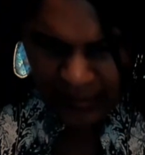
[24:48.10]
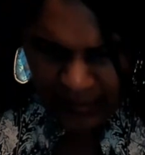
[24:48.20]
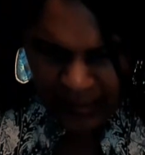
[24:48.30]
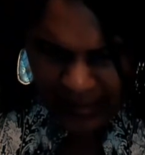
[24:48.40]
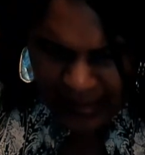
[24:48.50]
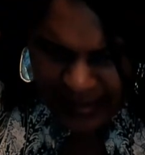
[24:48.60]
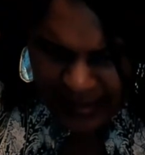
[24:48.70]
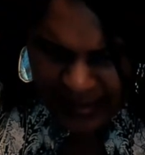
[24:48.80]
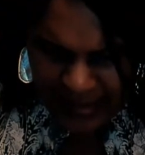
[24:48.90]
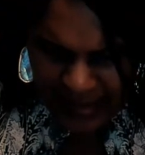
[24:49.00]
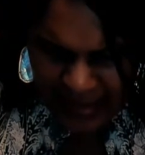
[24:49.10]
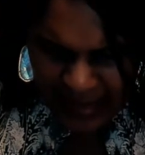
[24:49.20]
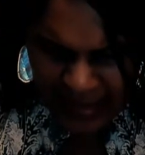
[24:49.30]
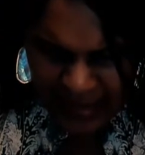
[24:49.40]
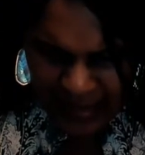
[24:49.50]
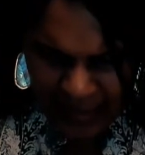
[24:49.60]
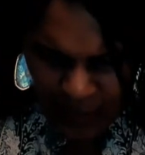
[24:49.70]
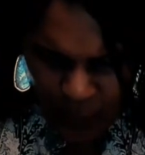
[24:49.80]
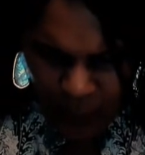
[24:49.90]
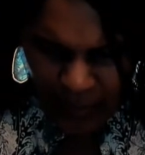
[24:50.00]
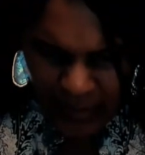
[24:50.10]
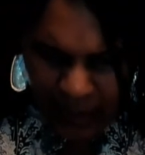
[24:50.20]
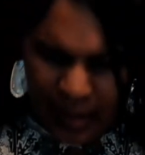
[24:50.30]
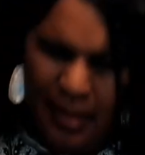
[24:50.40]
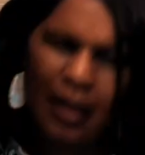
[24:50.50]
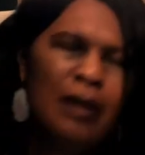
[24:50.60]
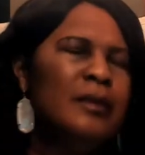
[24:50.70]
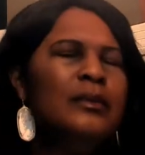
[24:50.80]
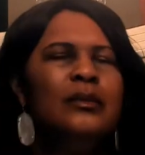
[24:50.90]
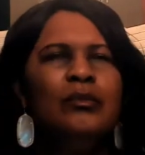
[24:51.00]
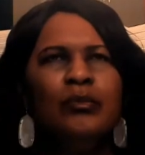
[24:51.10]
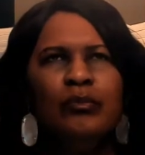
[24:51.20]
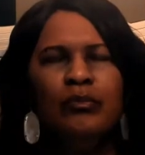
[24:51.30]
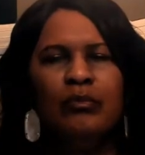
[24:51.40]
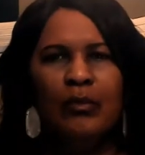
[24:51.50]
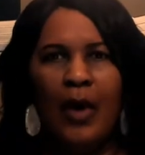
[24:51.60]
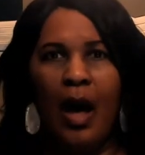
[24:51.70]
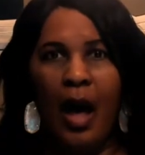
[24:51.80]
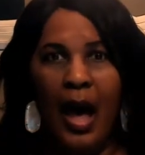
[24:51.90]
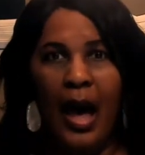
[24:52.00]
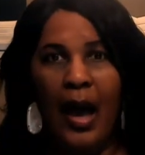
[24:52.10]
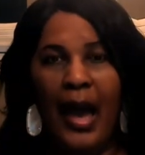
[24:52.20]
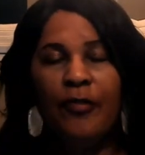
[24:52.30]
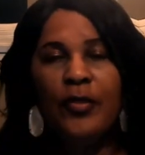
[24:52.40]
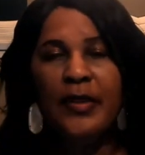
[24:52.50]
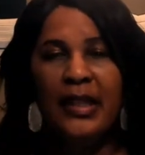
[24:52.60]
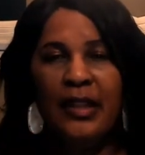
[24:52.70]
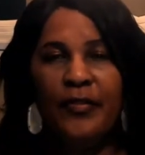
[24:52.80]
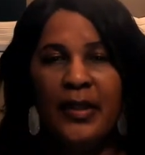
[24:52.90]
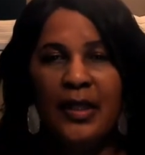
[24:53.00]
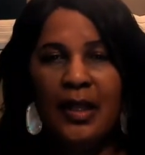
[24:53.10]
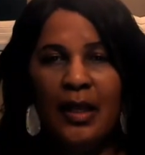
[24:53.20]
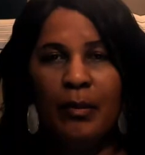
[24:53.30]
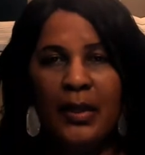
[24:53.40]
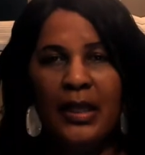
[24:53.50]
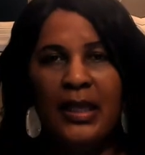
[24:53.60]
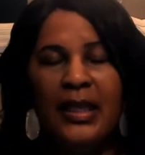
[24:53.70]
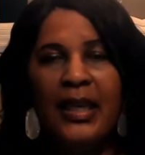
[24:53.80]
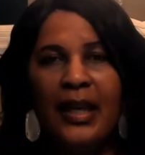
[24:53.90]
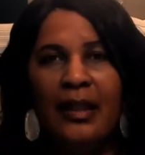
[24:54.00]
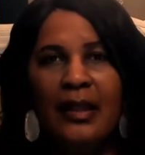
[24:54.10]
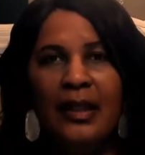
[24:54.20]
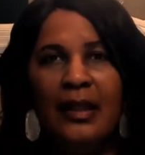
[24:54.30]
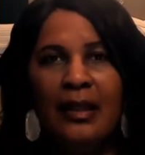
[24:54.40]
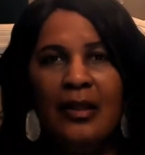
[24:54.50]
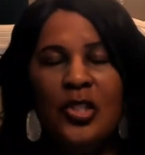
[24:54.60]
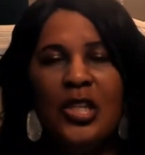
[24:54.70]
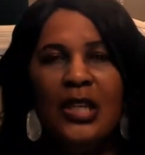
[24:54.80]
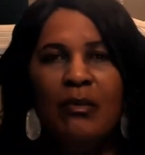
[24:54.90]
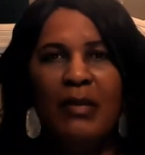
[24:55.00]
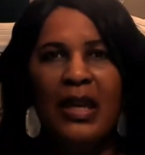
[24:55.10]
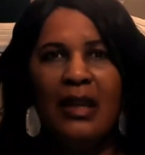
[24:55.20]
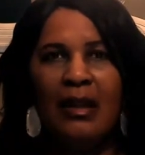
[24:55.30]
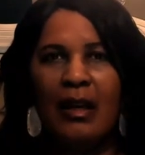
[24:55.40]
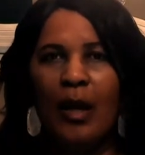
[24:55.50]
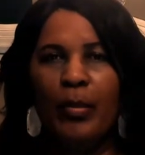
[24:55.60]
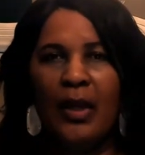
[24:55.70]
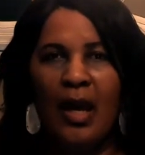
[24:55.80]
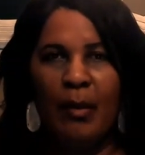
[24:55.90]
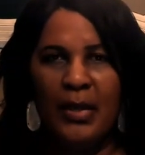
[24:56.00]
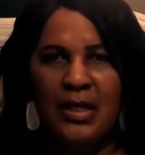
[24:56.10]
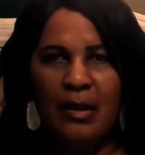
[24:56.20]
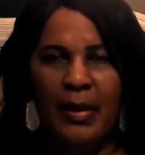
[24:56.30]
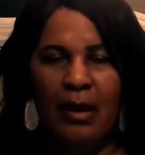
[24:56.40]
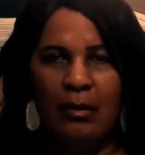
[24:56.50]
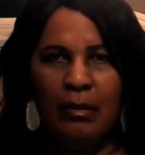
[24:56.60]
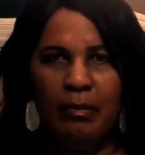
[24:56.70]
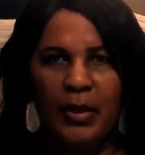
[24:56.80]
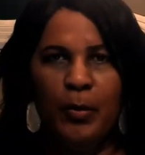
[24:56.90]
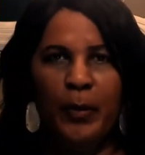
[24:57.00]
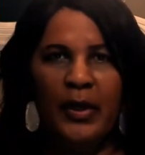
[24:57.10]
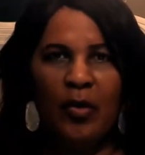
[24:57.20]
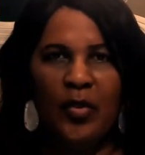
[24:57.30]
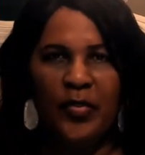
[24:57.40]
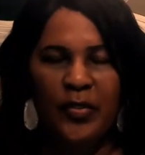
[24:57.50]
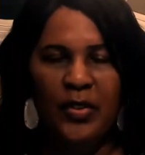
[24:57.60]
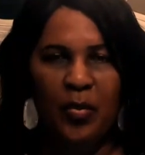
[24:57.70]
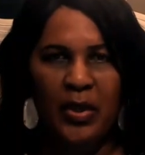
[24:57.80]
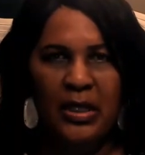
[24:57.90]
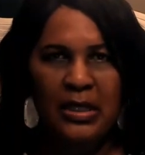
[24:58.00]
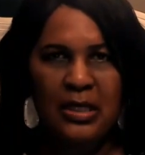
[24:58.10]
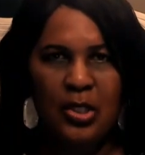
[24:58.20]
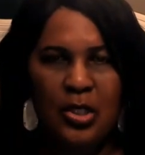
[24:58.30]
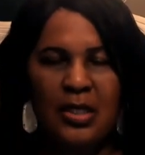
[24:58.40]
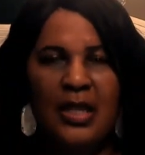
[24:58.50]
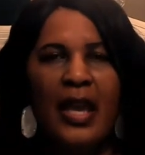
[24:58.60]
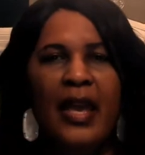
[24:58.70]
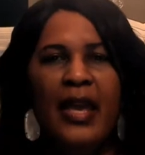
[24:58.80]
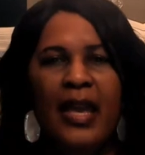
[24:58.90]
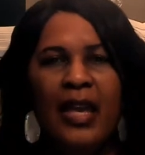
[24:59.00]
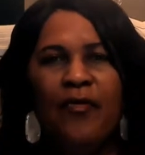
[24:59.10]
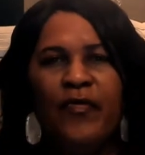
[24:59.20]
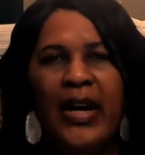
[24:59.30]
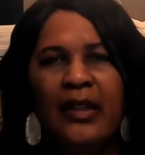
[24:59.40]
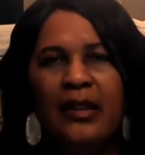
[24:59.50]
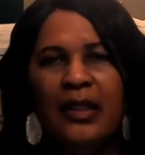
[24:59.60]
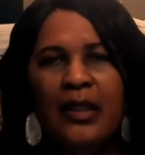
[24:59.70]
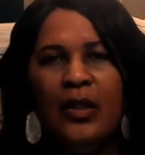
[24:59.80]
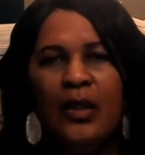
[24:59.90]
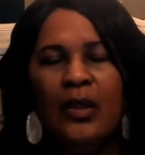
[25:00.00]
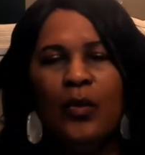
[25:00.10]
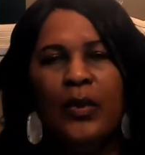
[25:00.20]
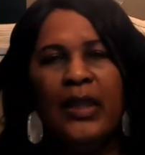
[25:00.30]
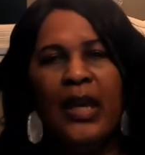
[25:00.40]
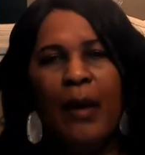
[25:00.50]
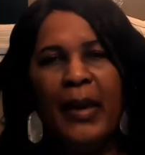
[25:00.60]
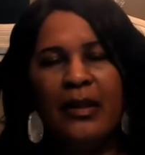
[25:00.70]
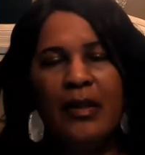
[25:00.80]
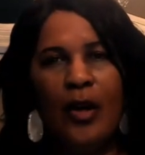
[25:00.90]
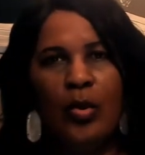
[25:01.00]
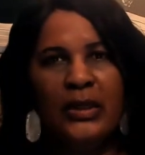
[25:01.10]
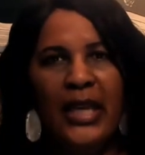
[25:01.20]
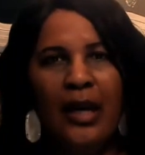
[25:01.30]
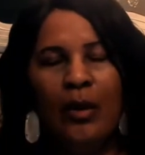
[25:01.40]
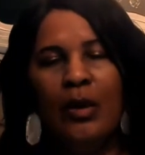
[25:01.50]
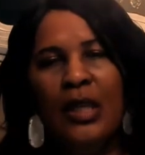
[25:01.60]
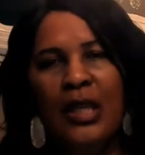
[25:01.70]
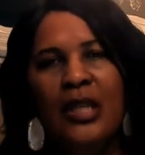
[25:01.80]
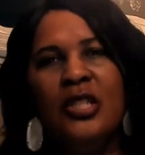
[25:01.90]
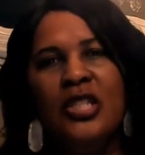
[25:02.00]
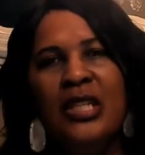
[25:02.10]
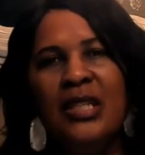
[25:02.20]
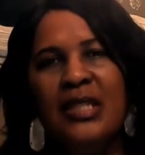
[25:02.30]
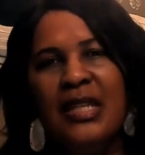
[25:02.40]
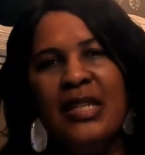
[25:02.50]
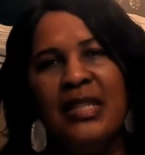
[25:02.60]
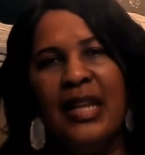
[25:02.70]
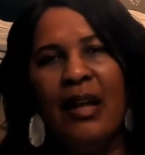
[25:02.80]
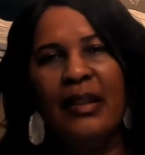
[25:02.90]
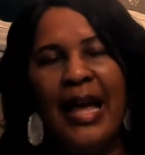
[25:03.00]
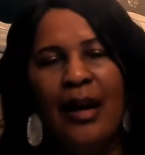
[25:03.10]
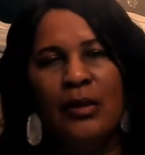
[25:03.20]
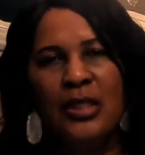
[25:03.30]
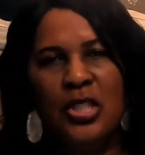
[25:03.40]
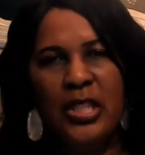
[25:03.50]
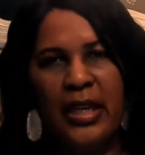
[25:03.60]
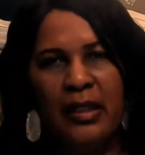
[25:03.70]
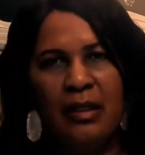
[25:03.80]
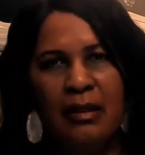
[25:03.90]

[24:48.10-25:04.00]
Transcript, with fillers: Let's see what else. Oh, after they left the club, Kelly, she had made a couple of comments about people being over 50 wearing extensions. And finally, when they got back to the hotel, she says it out loud to Shannon.